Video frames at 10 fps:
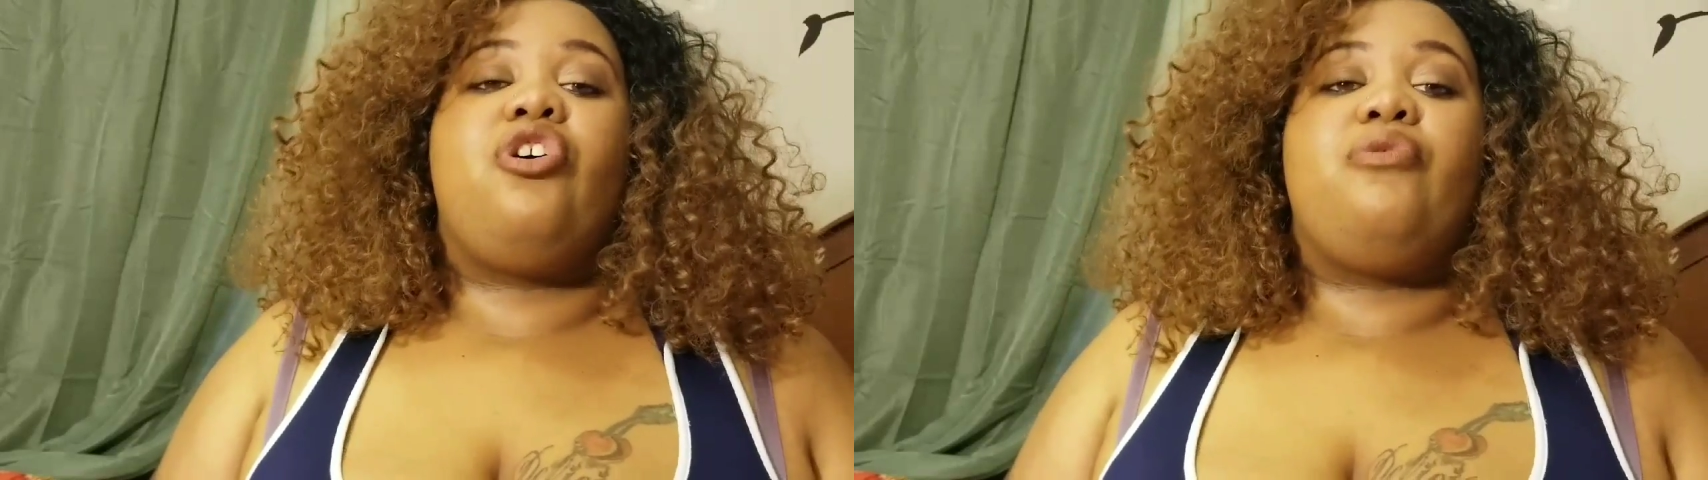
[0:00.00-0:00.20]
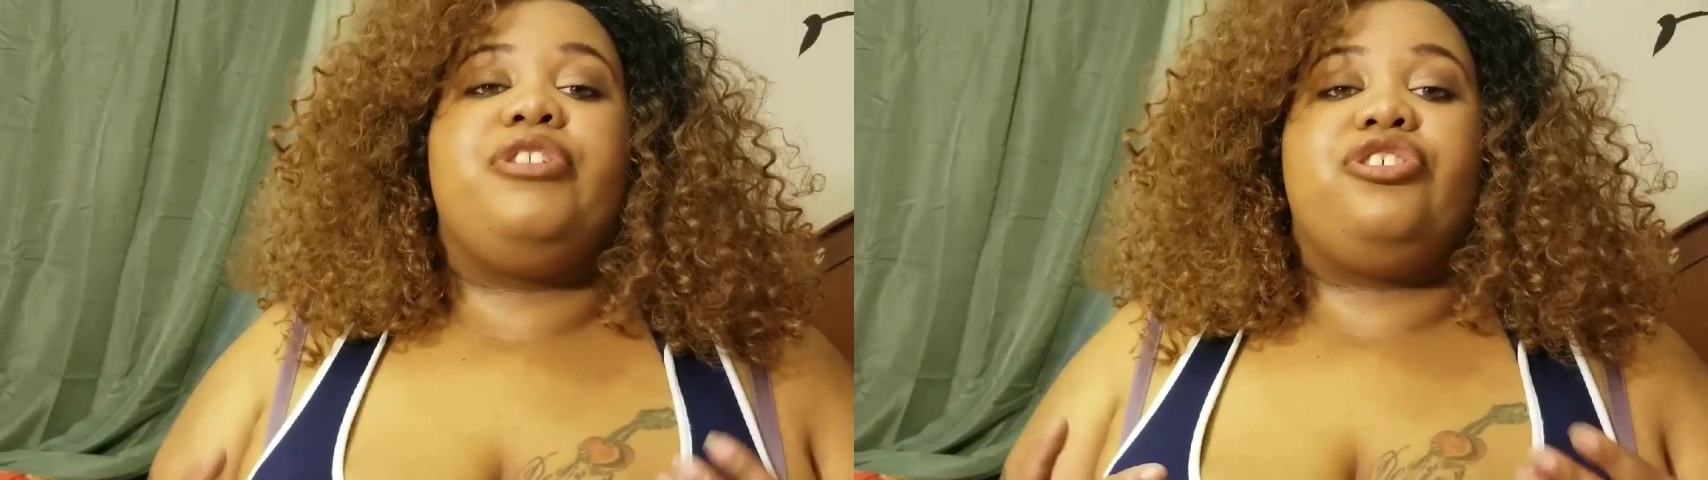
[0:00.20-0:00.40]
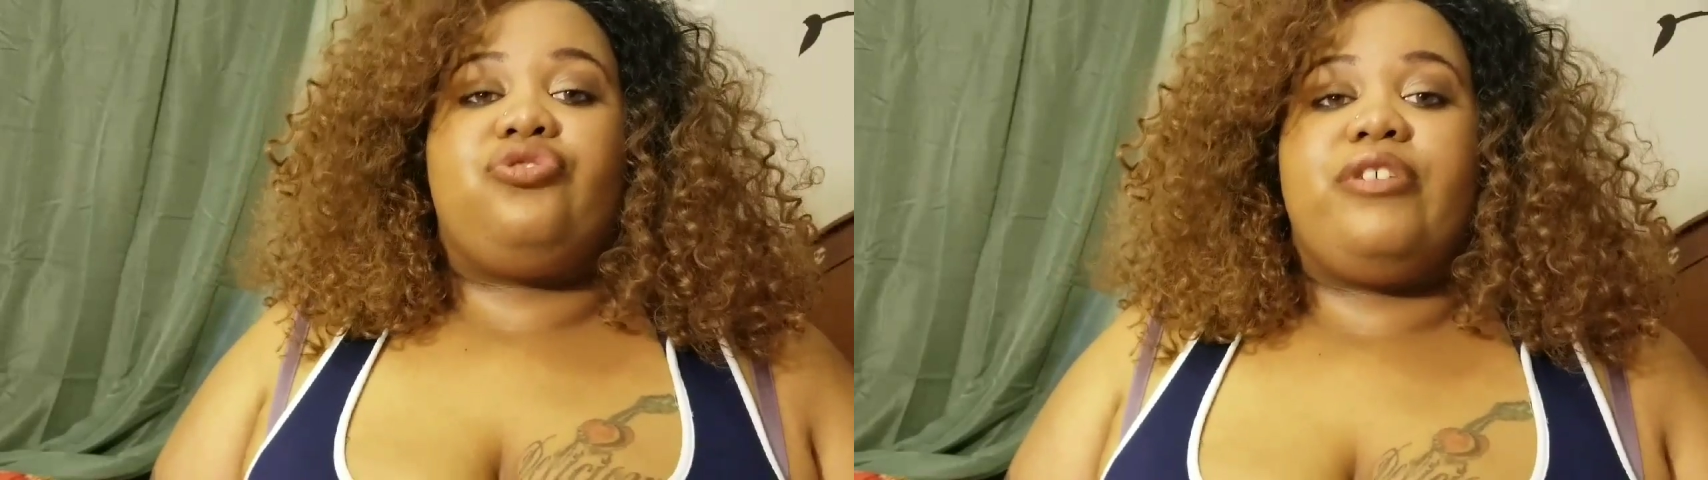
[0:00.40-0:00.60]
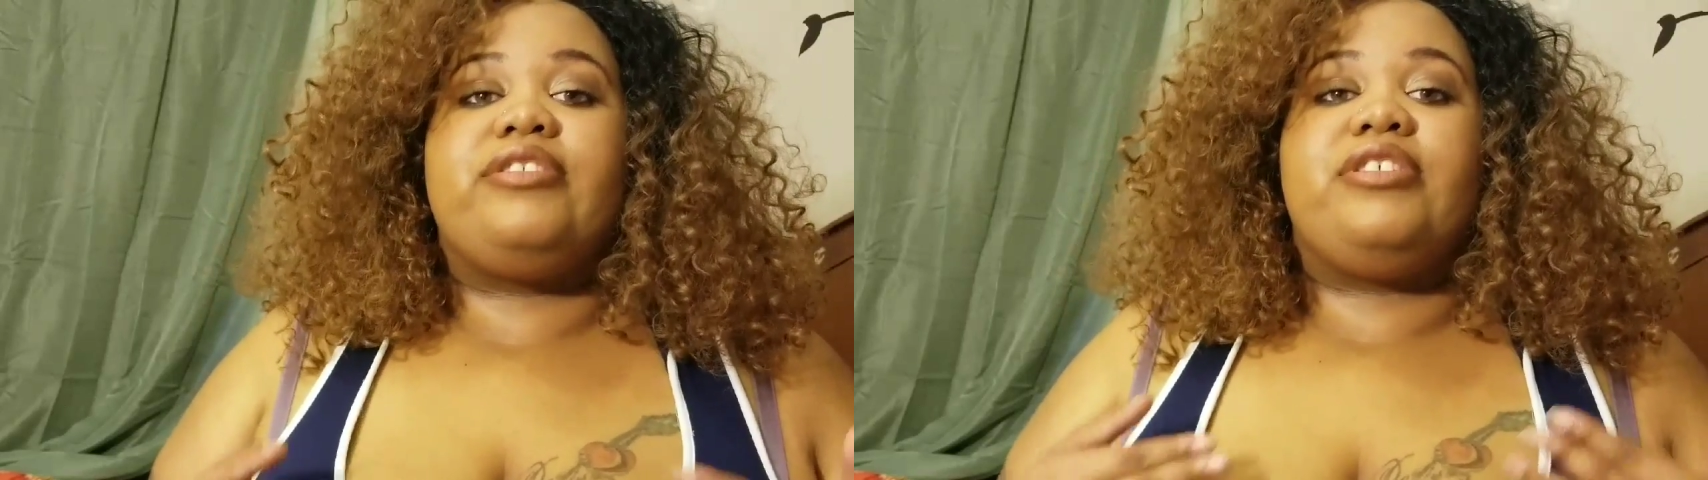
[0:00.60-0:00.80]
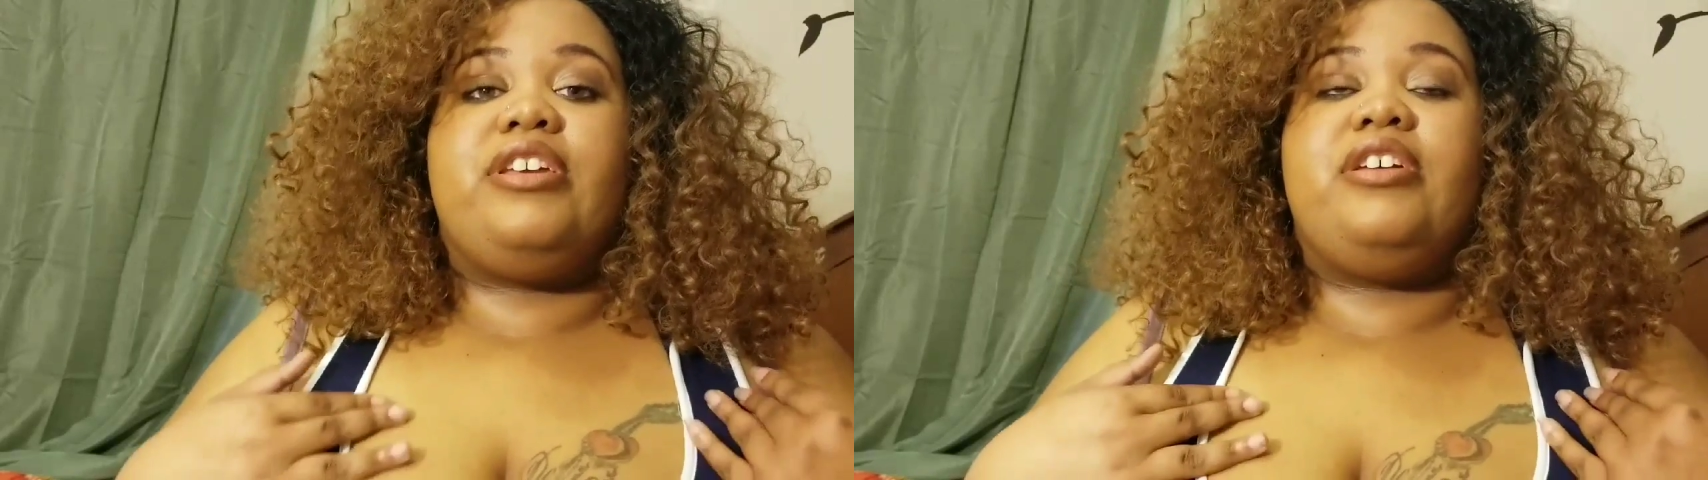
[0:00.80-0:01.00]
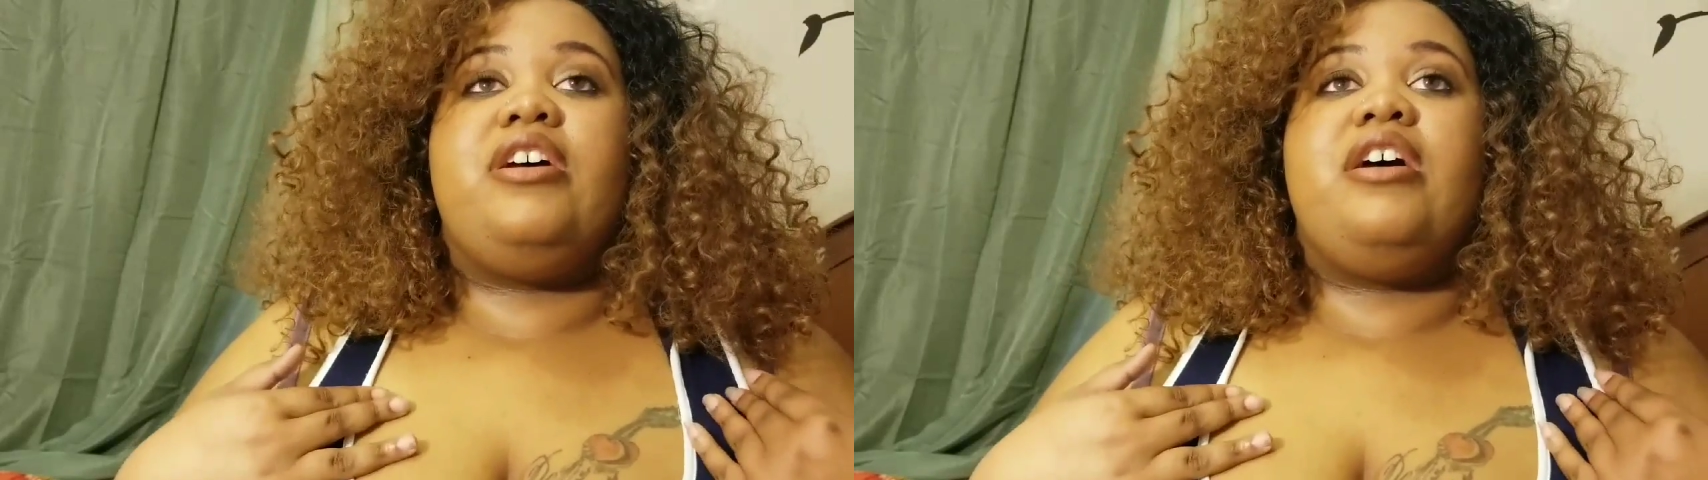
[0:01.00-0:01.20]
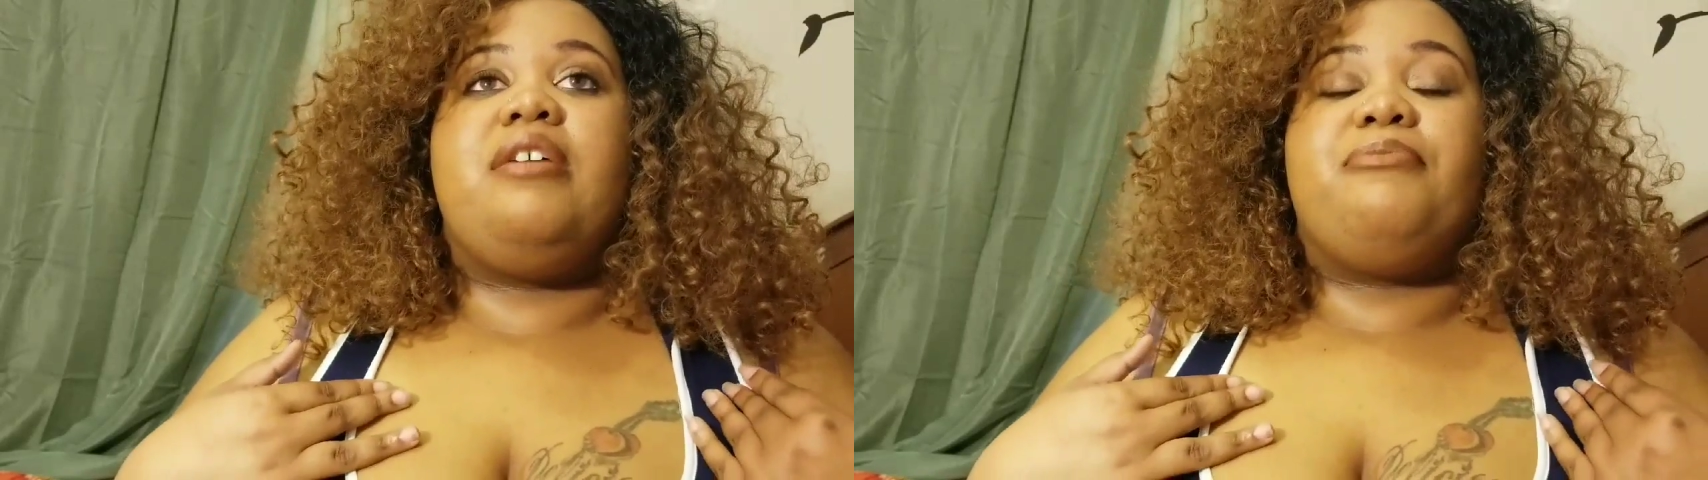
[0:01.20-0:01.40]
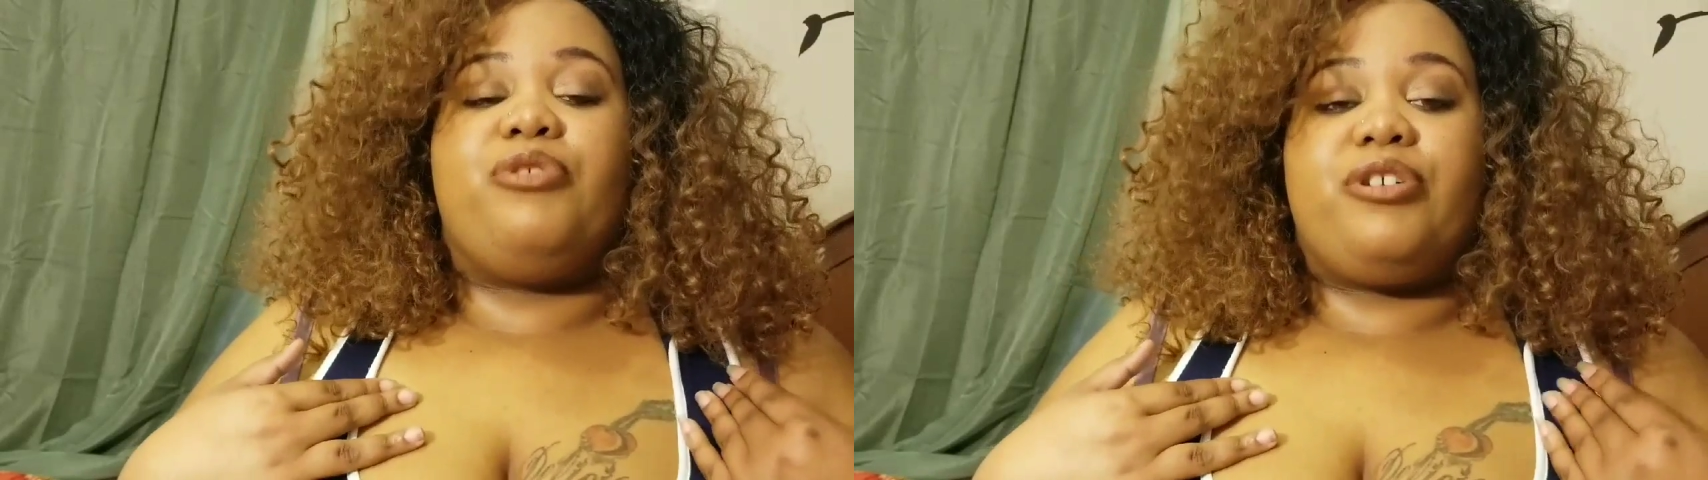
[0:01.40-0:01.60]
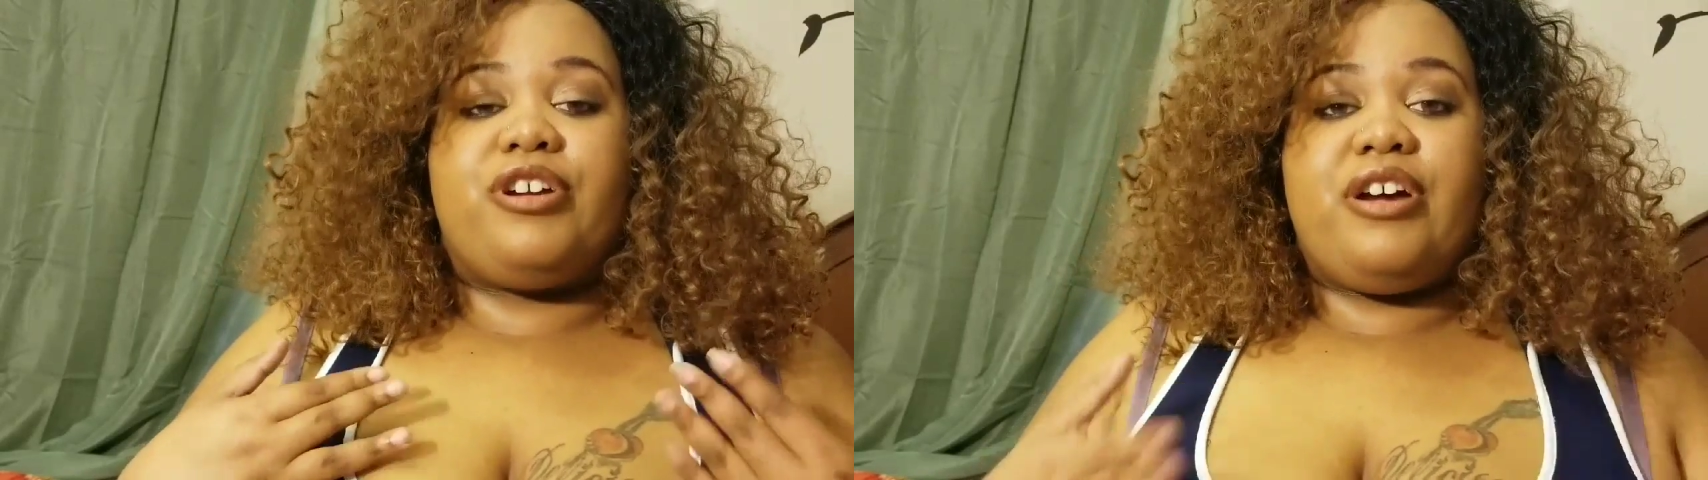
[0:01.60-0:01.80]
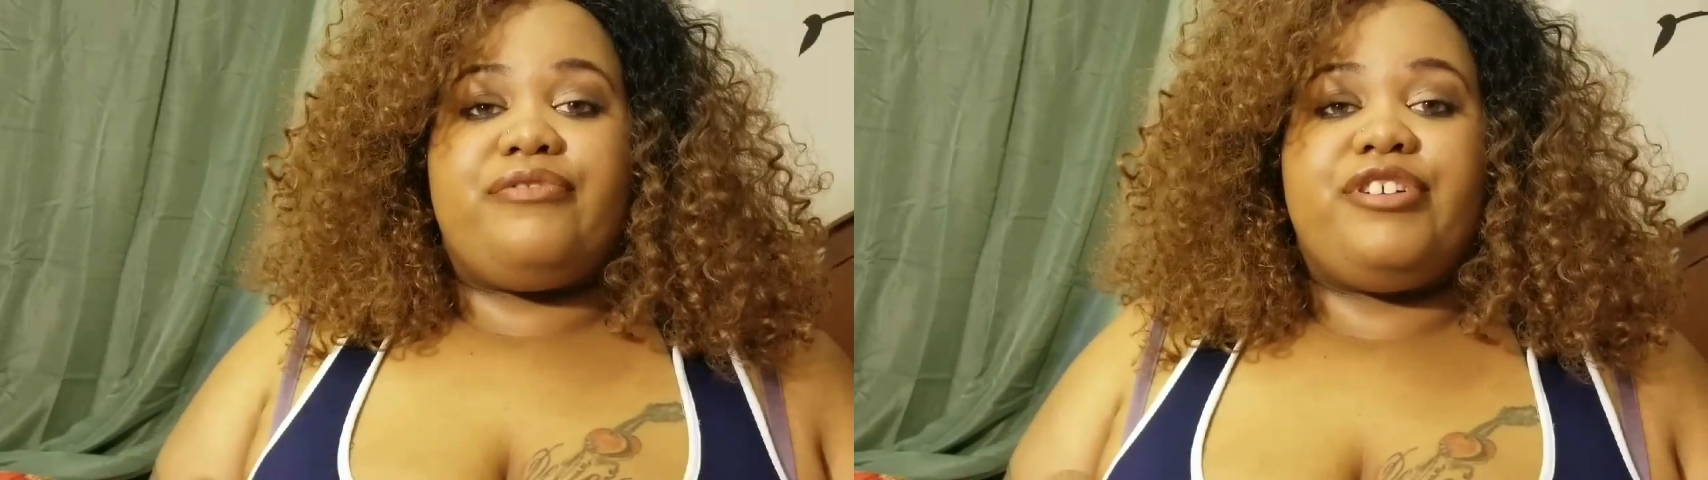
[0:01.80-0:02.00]
Go with a trusted
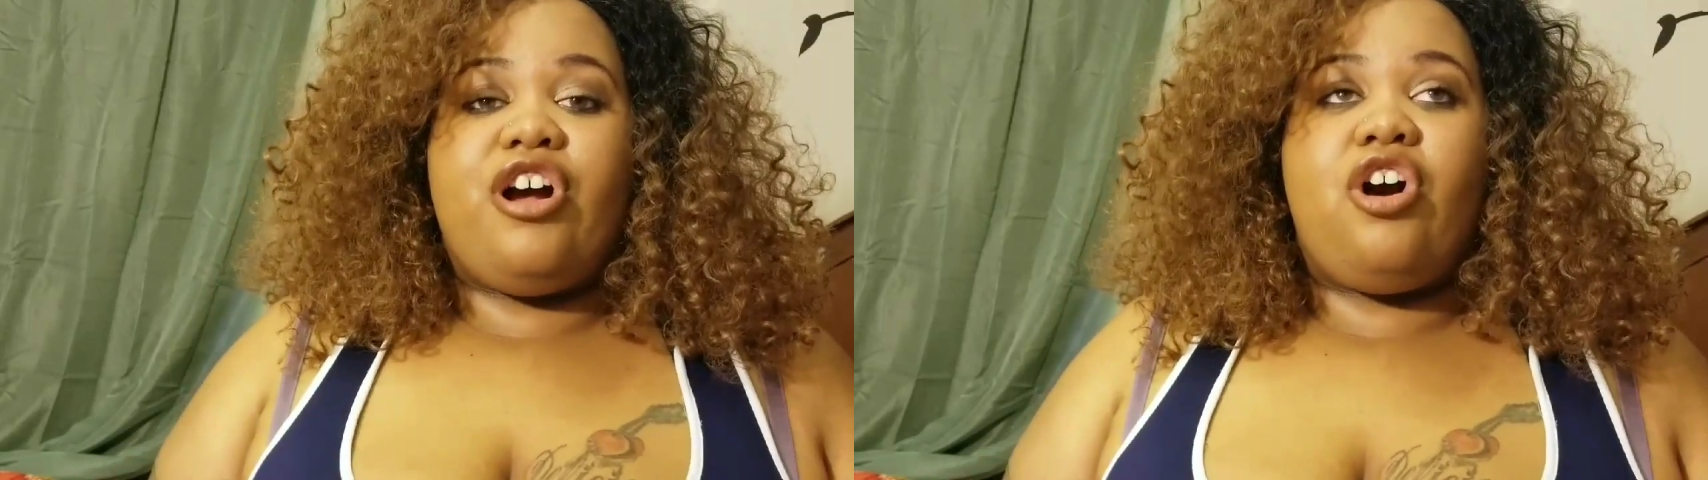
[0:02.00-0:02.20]
recovery